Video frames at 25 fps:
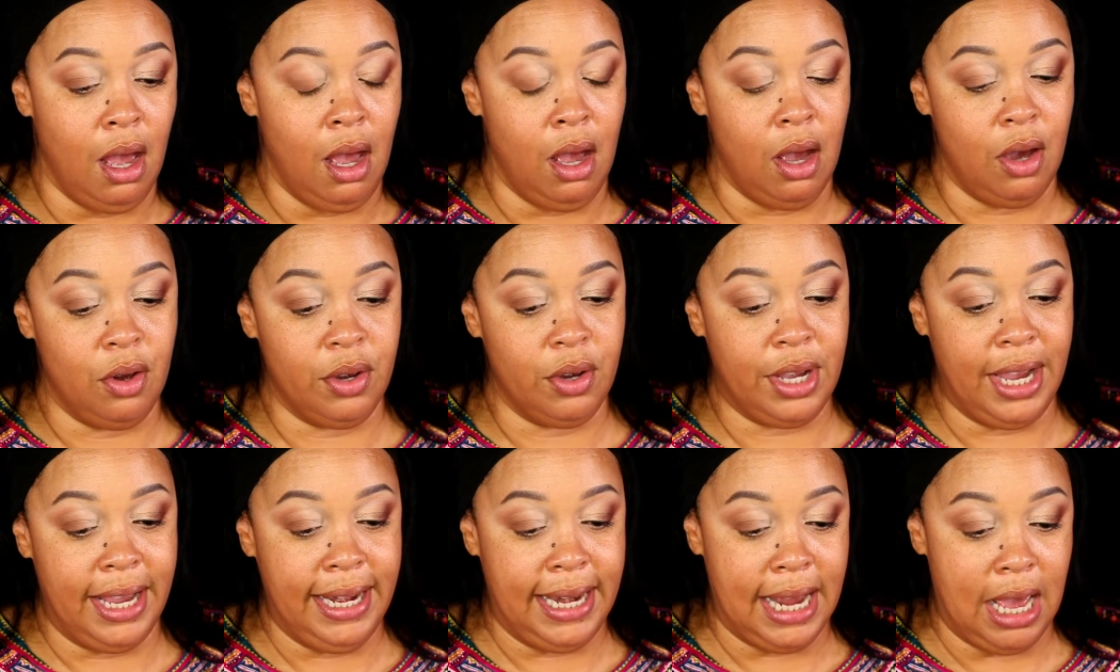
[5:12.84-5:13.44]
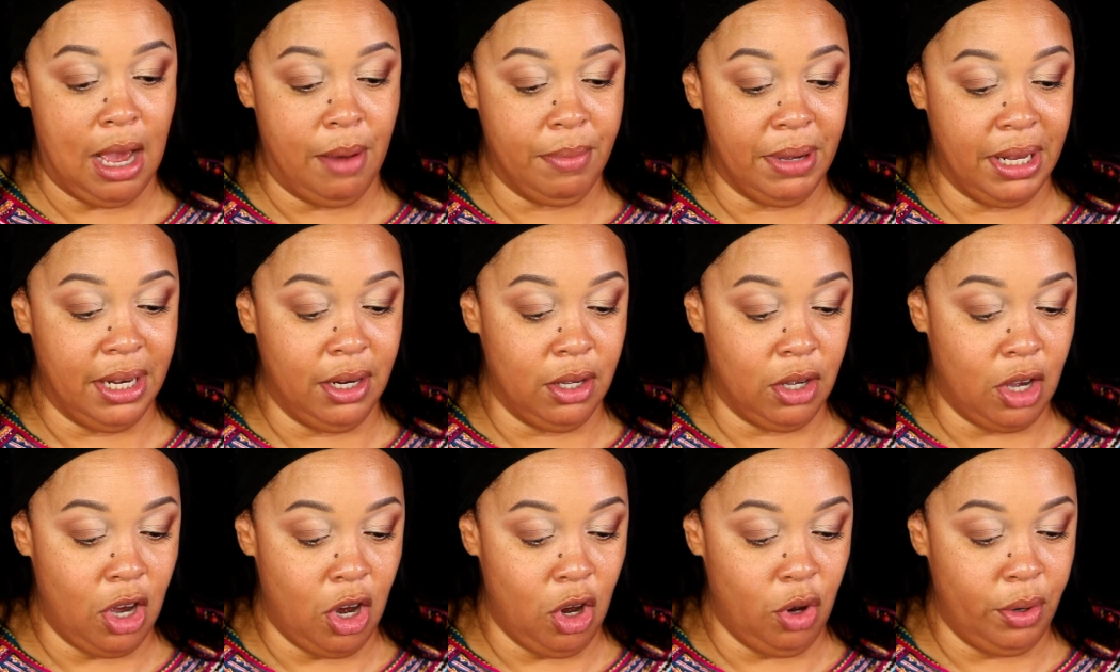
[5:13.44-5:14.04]
Okay, now I'm
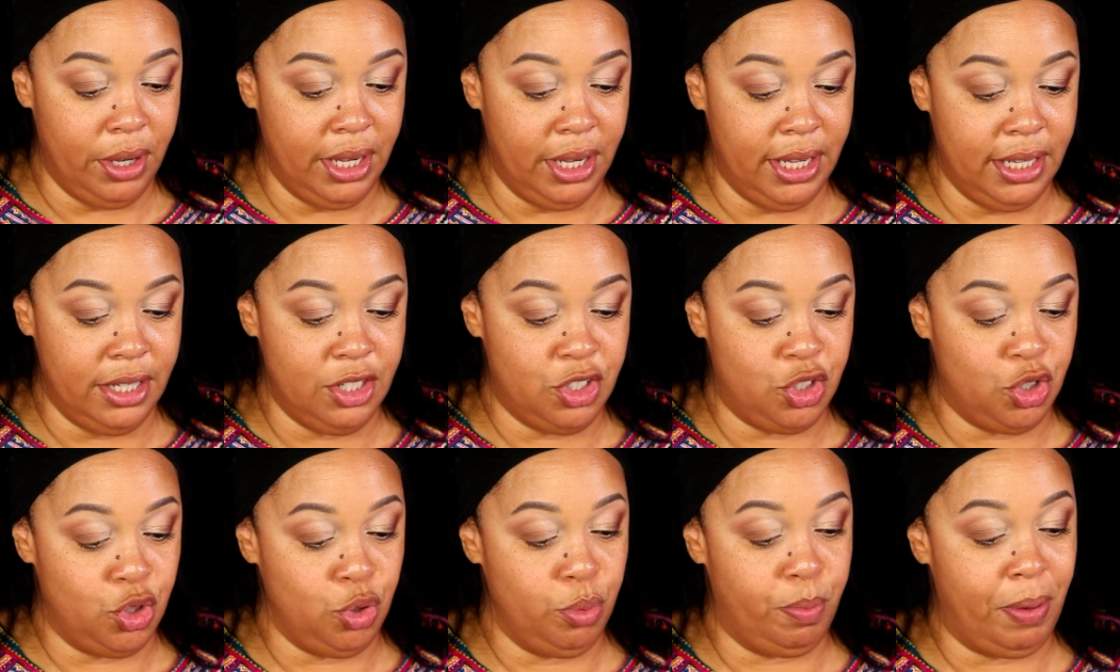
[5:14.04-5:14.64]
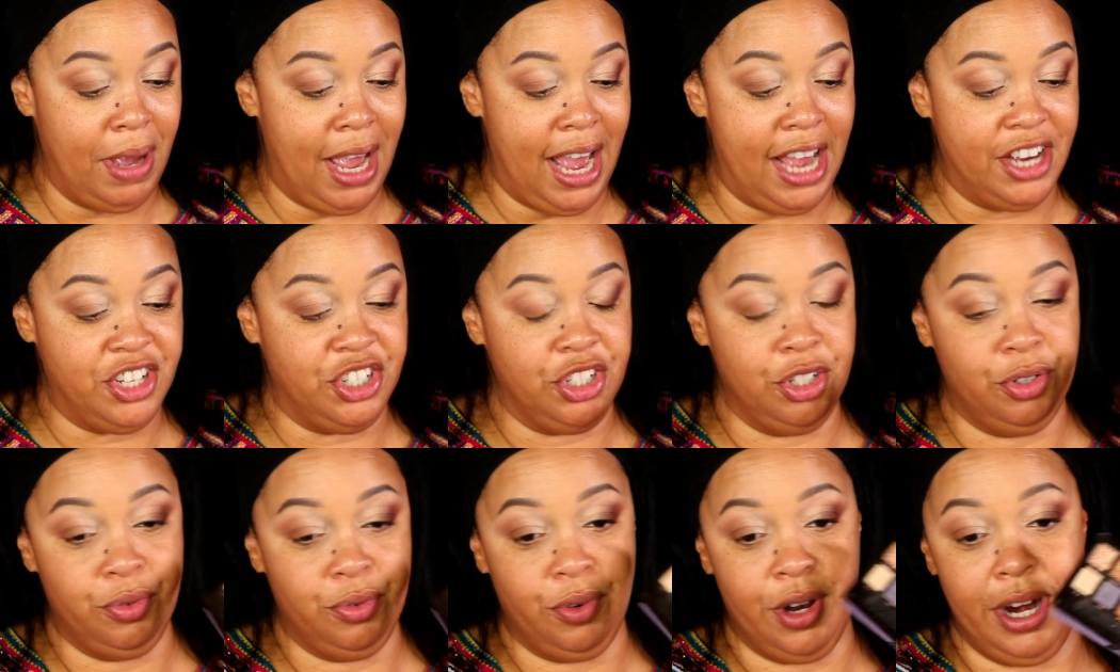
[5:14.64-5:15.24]
gonna go into
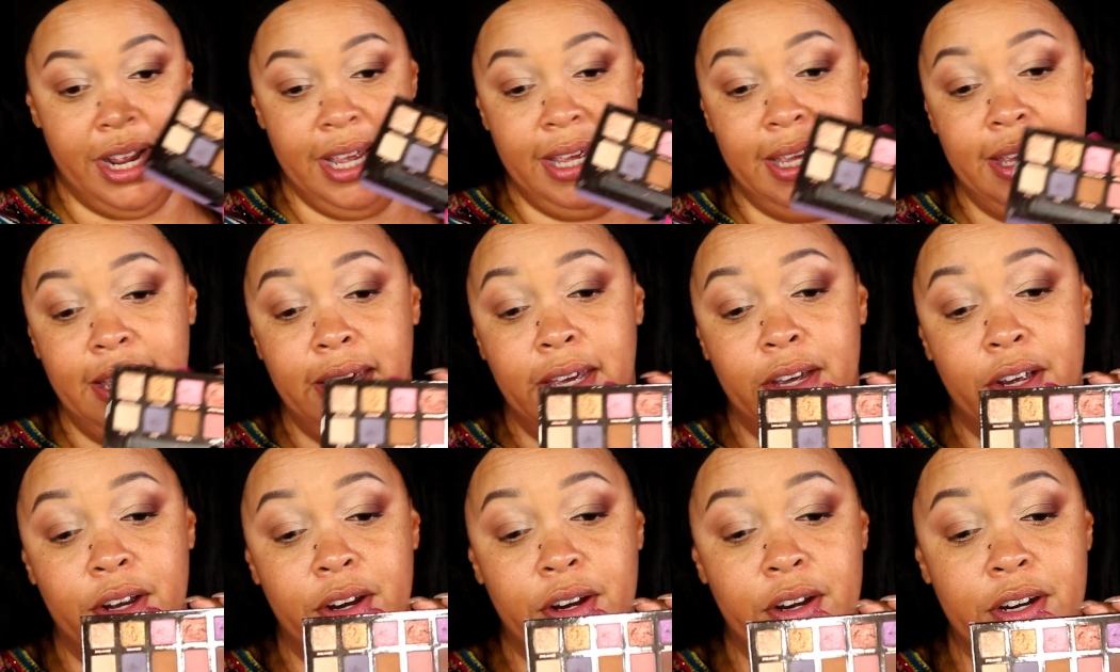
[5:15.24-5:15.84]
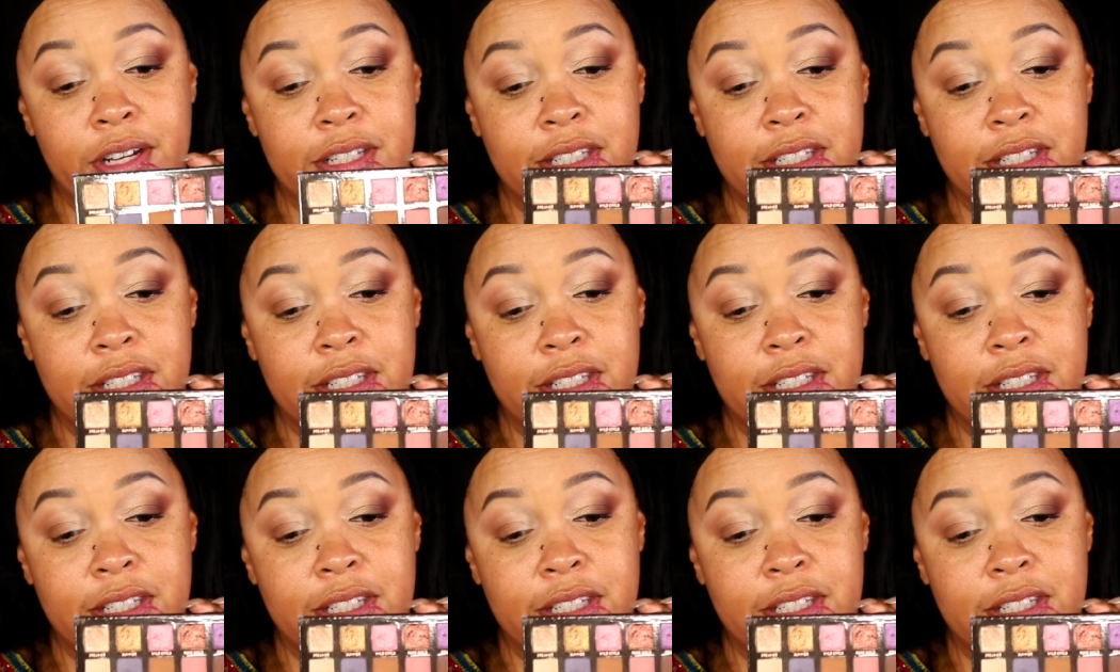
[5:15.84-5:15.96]
Passion right here.